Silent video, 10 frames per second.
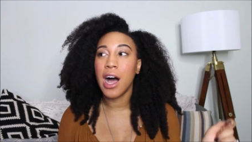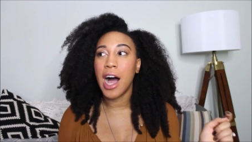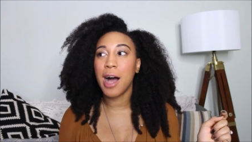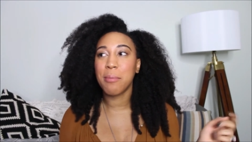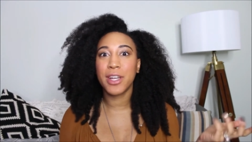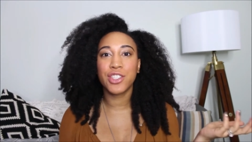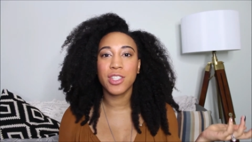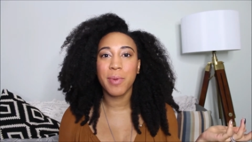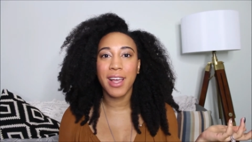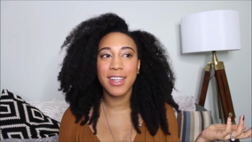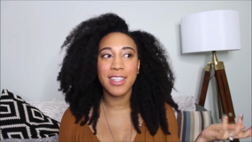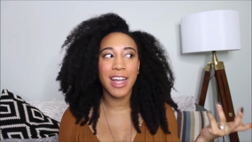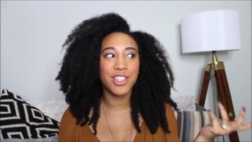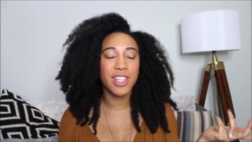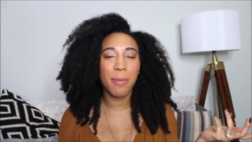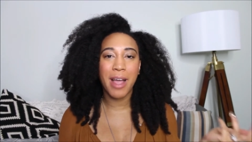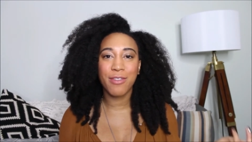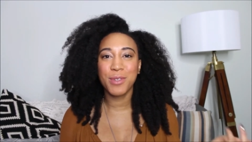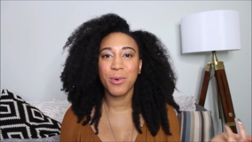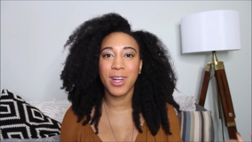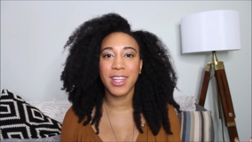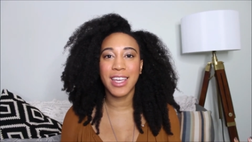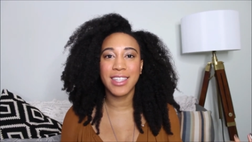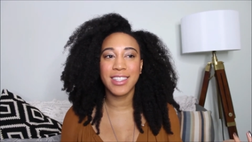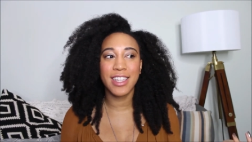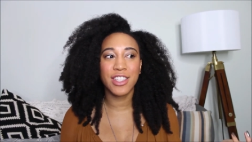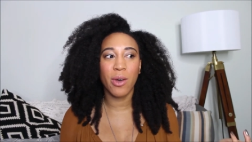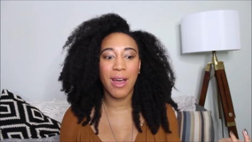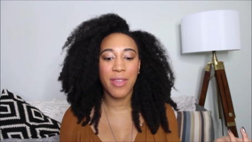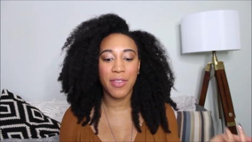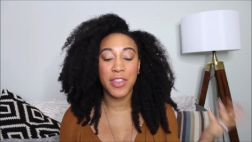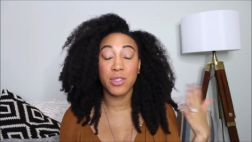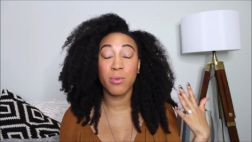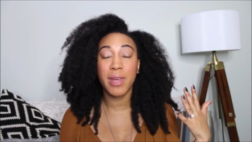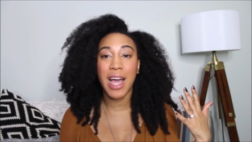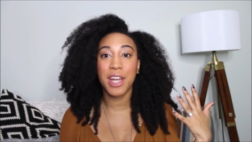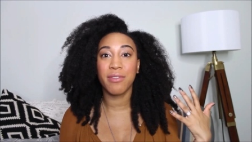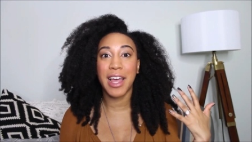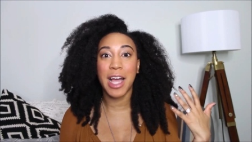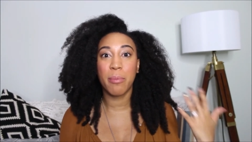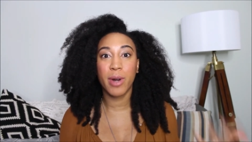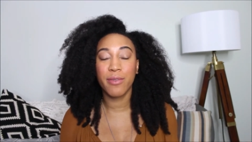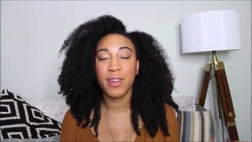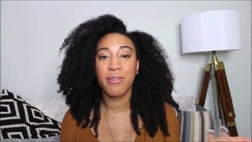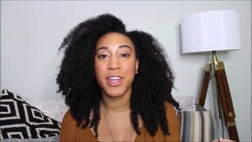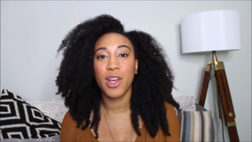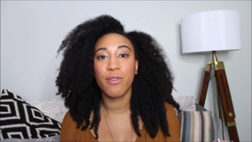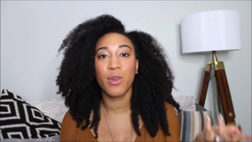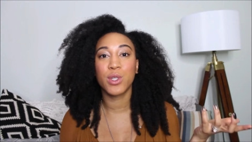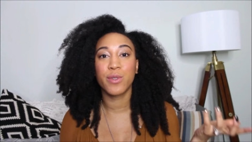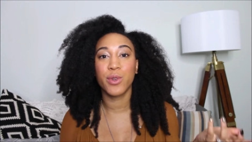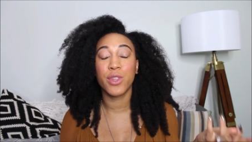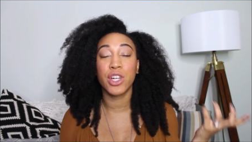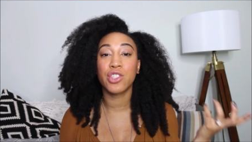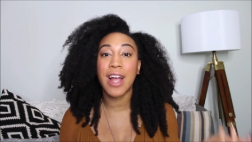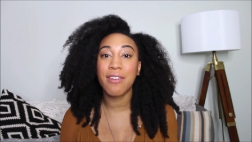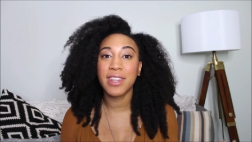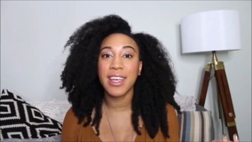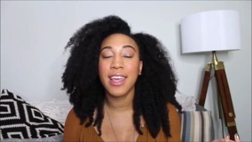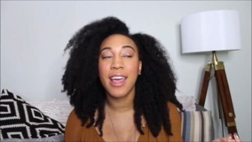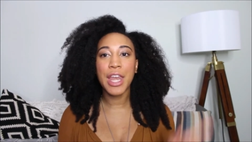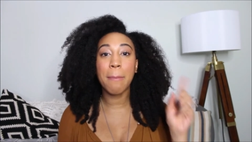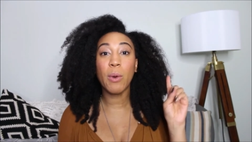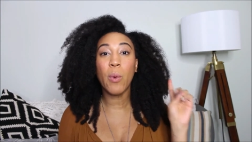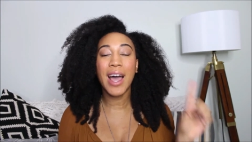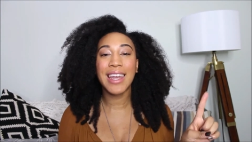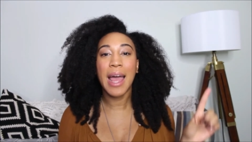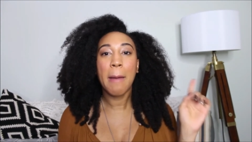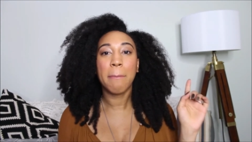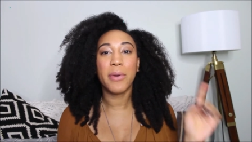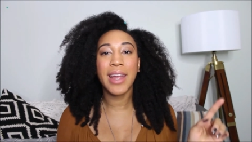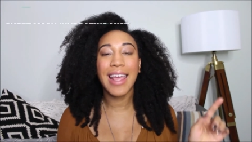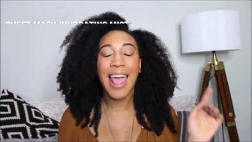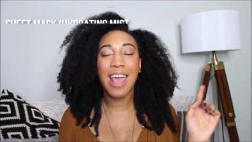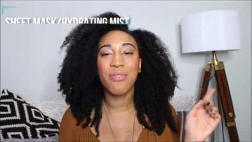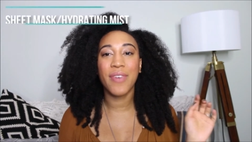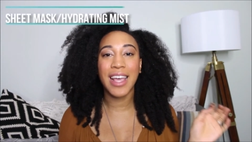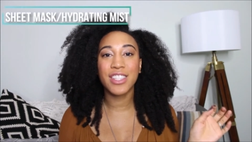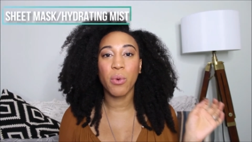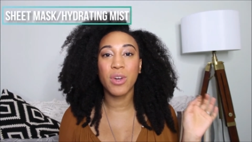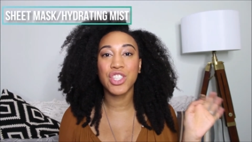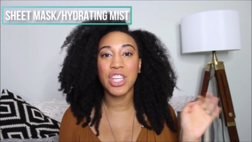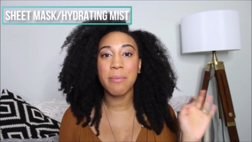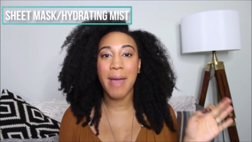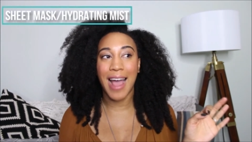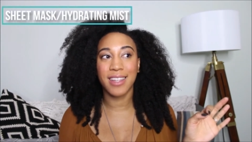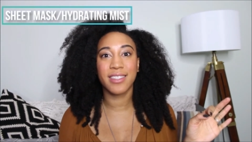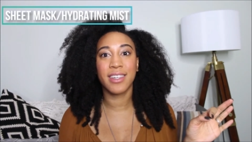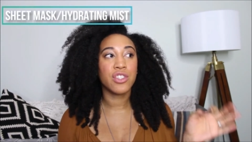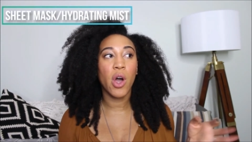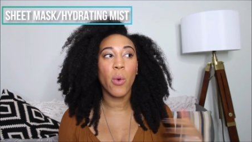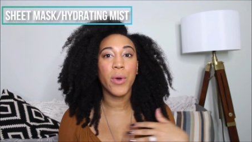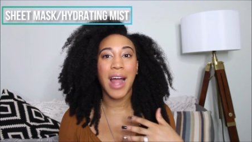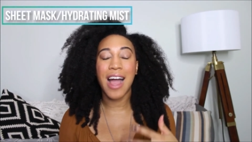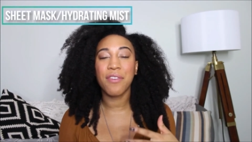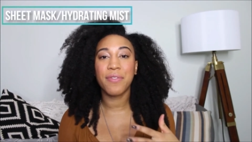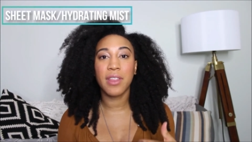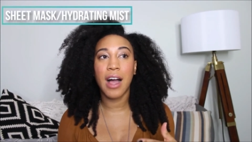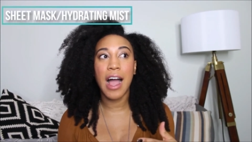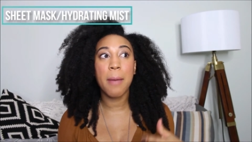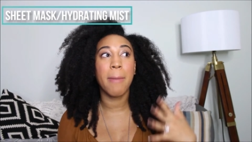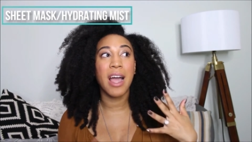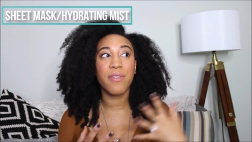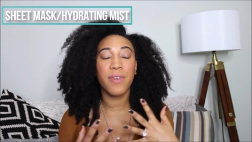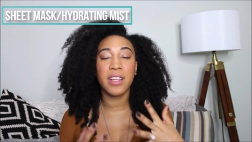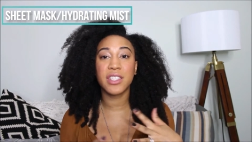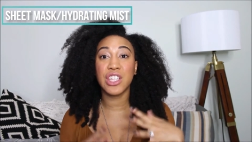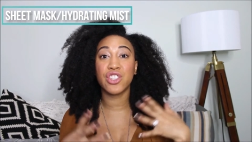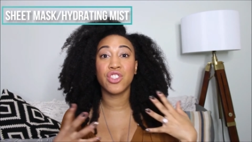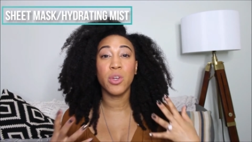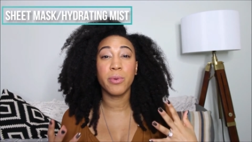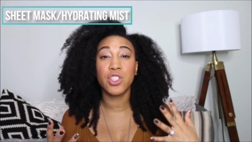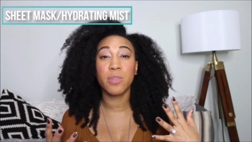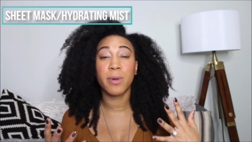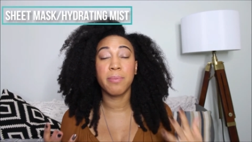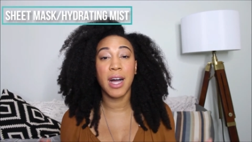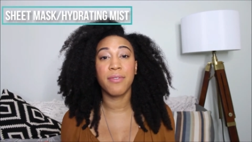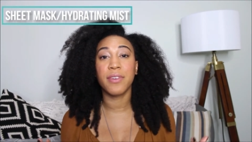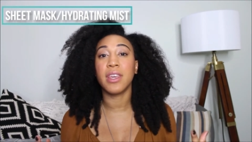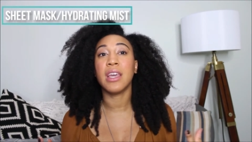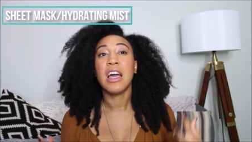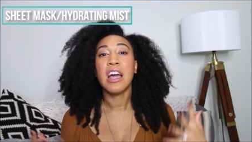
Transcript: but it's just because I just got back from New Orleans, and so I thought that this would be kind of like a perfect video for those of you that are traveling. Number one, bring a face or sheet mask. So when I fly, my face gets super puffy,